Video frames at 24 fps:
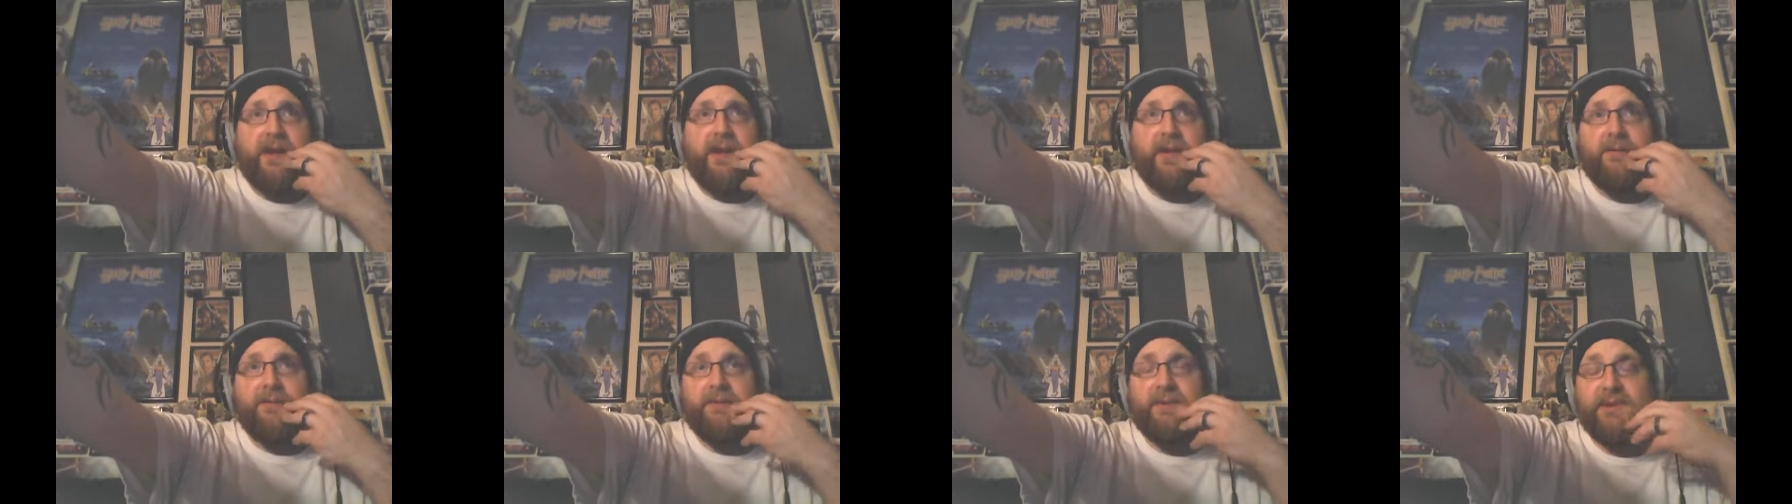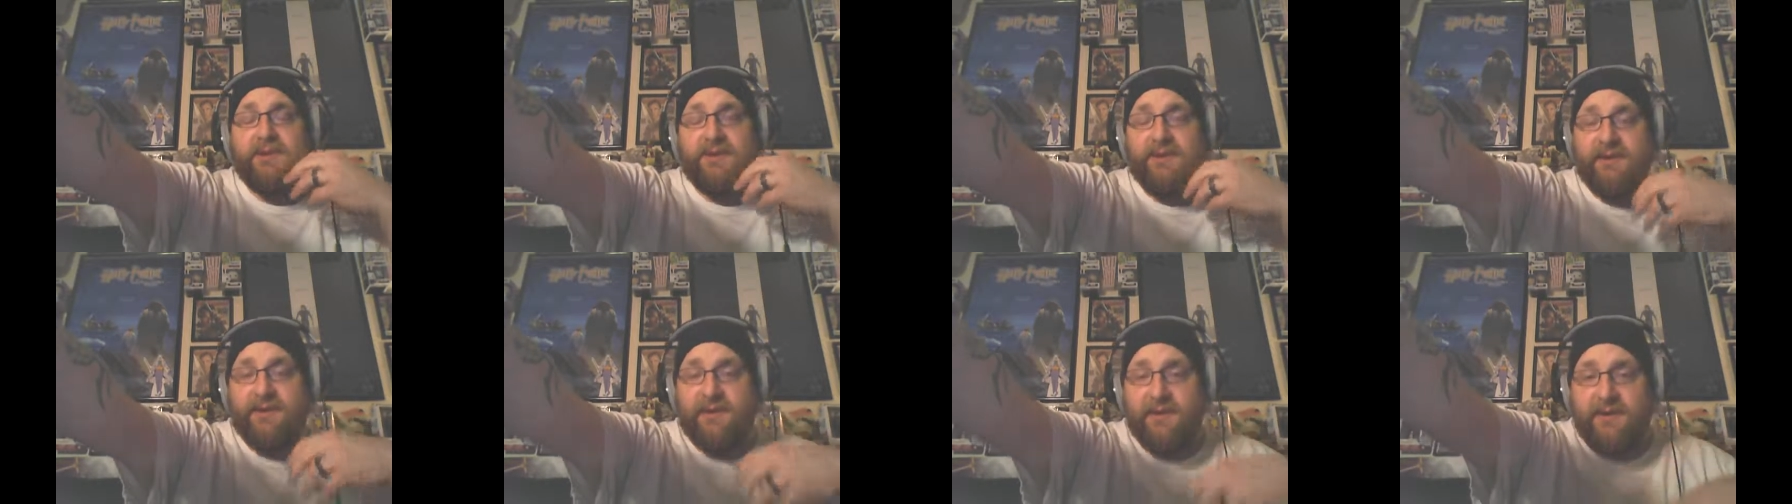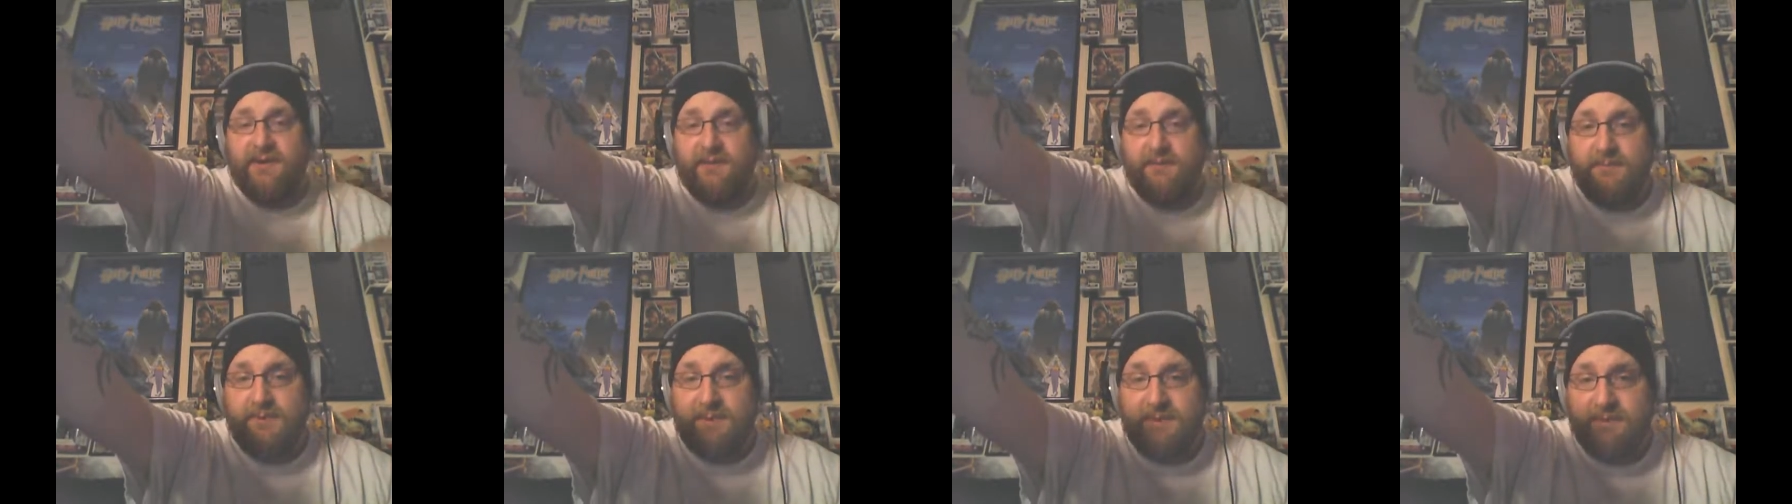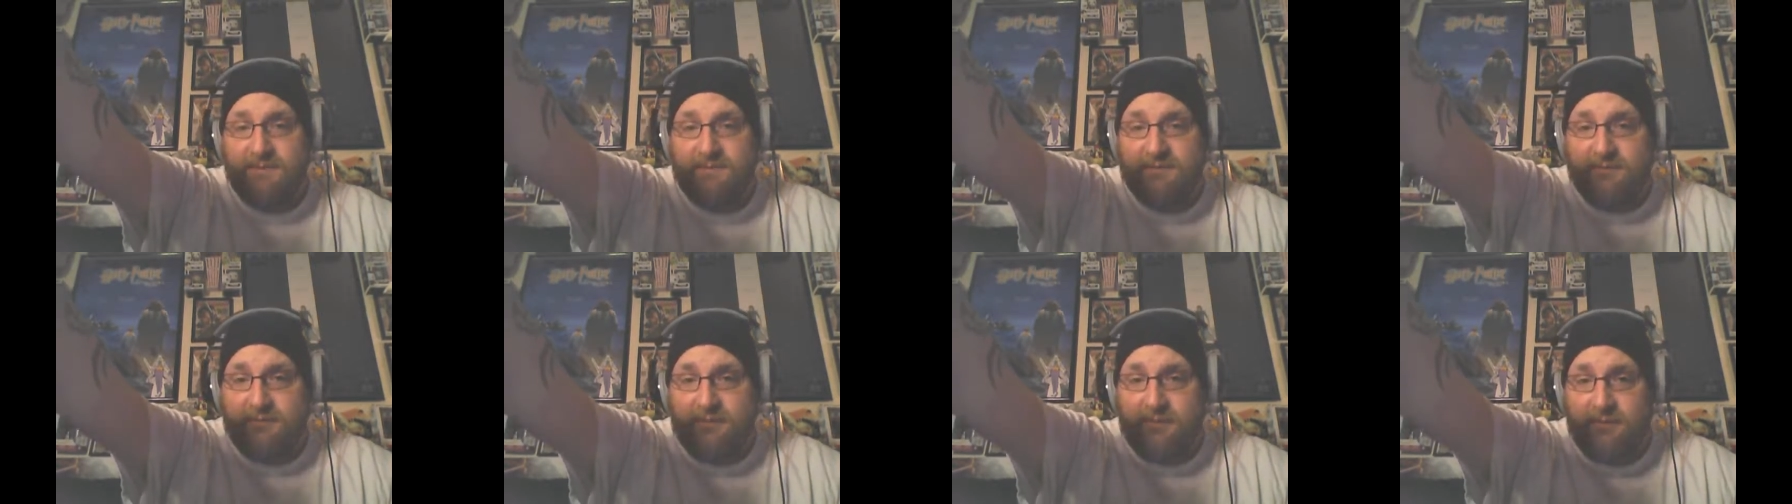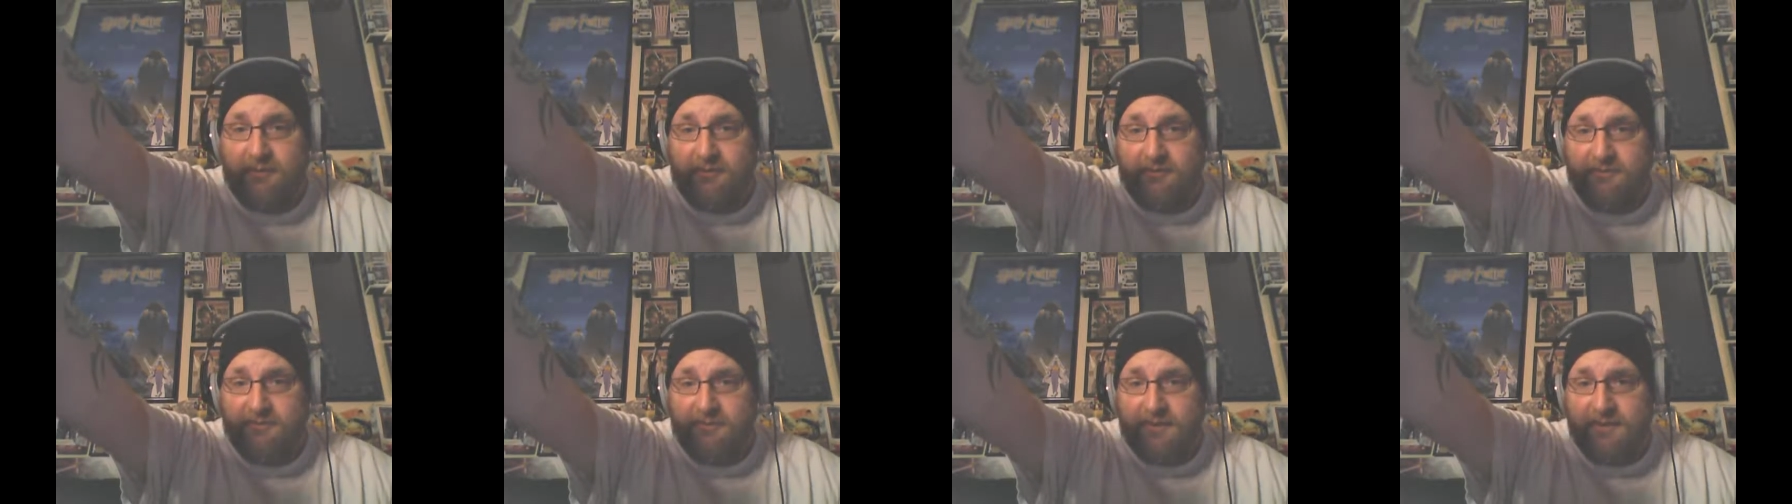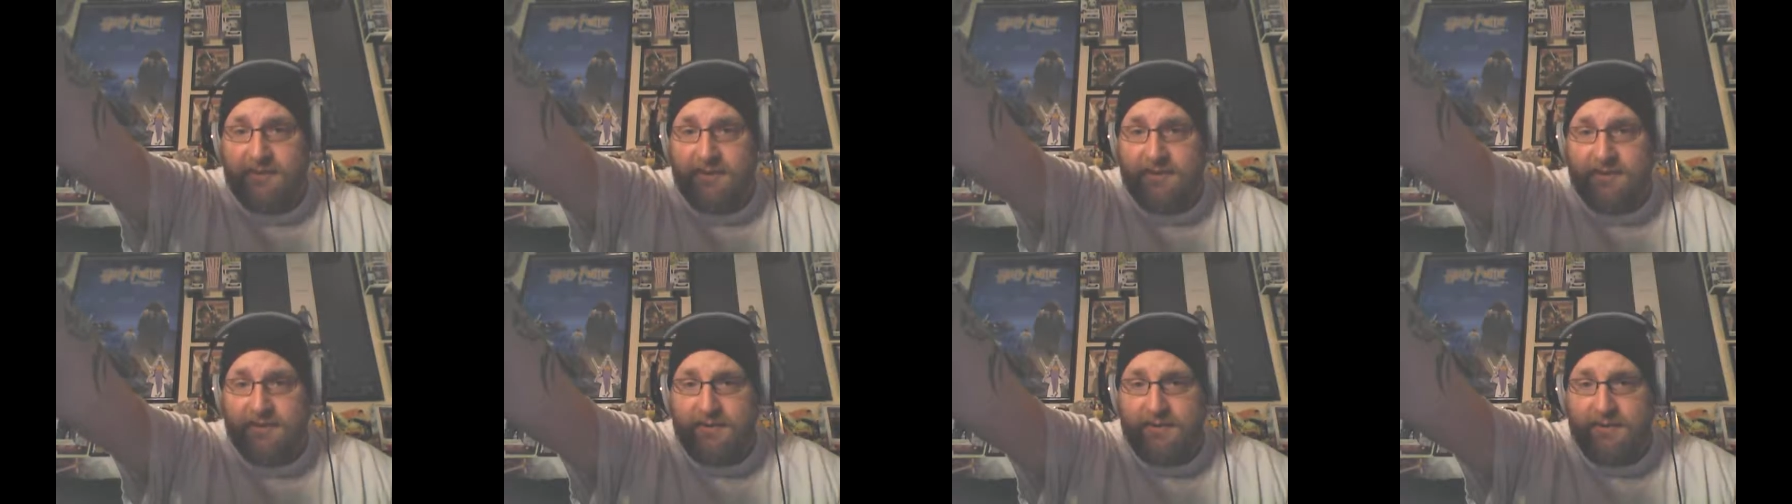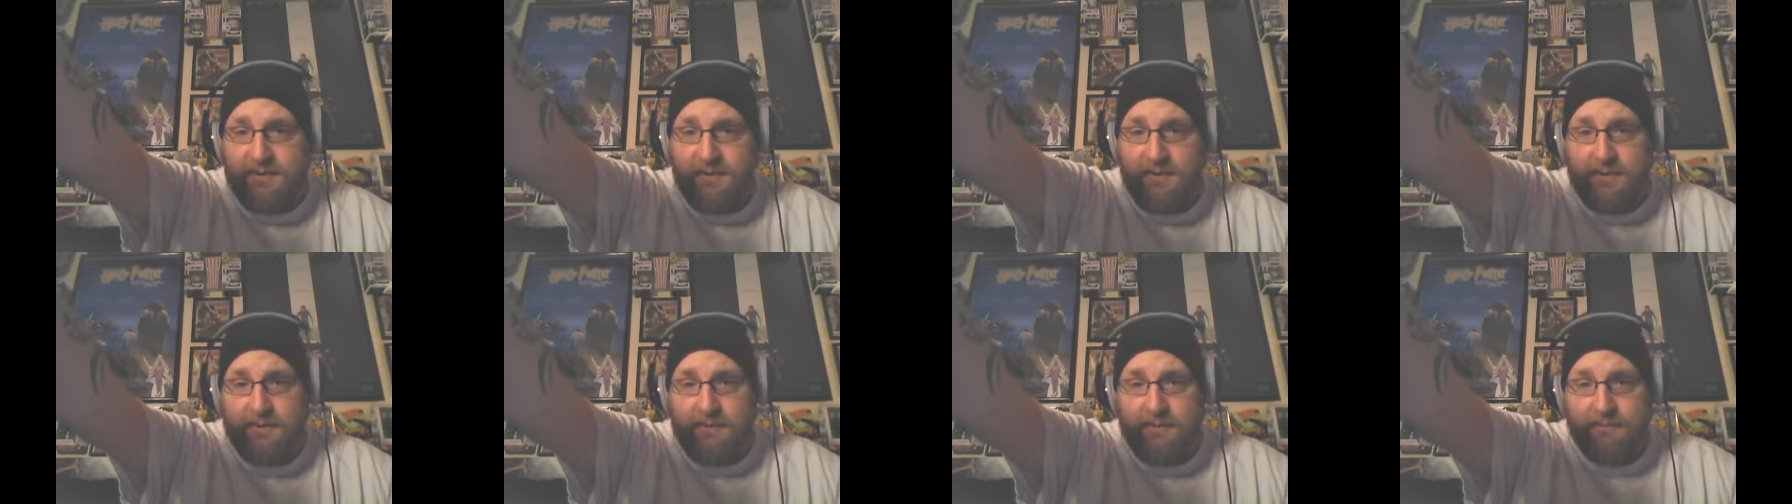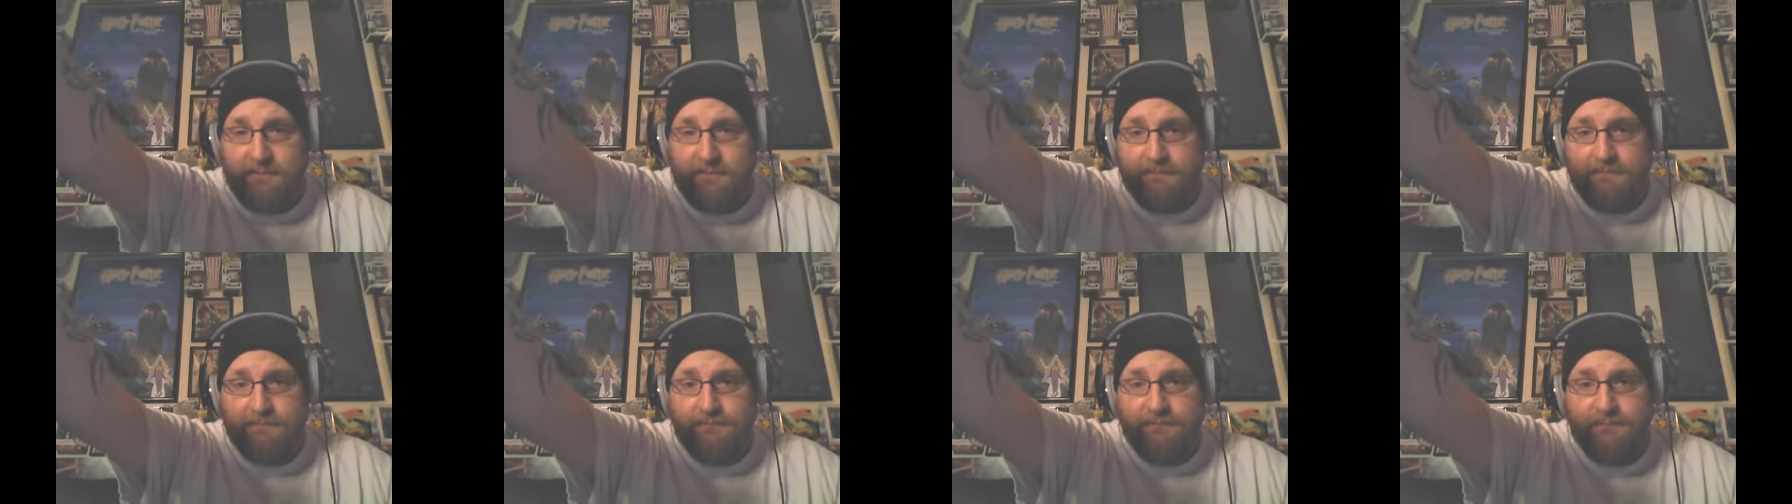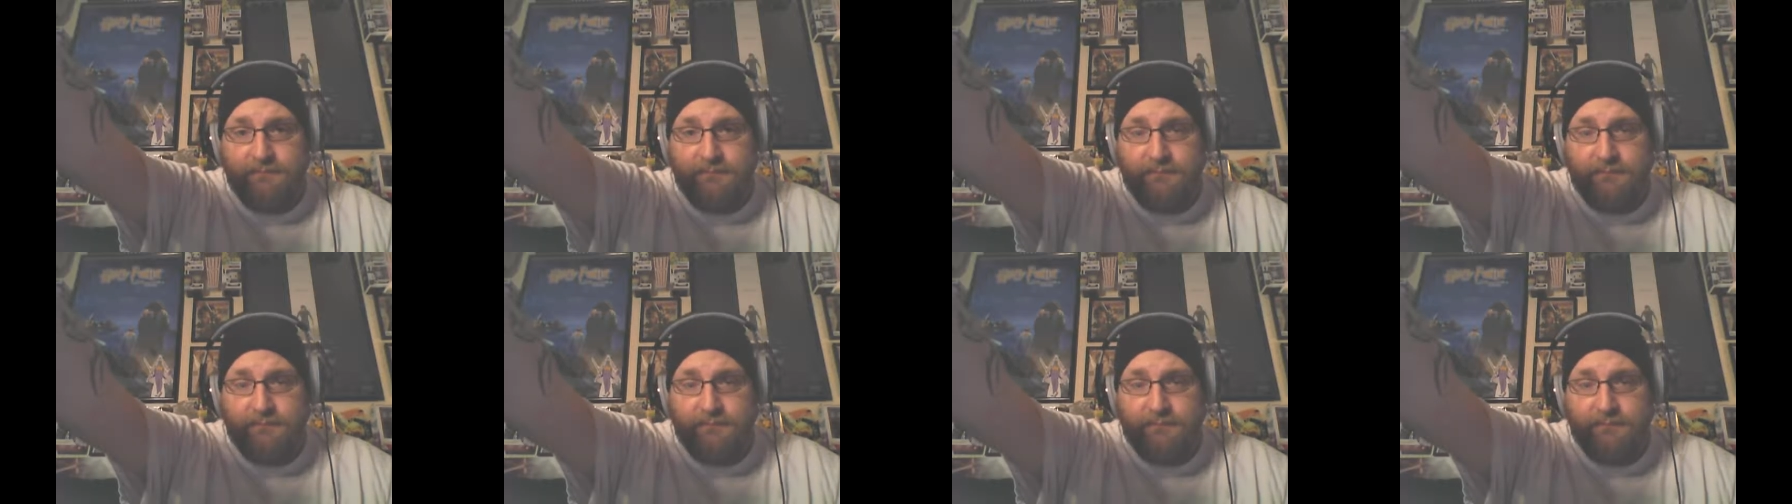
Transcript: Um, him, him and his girlfriend, um,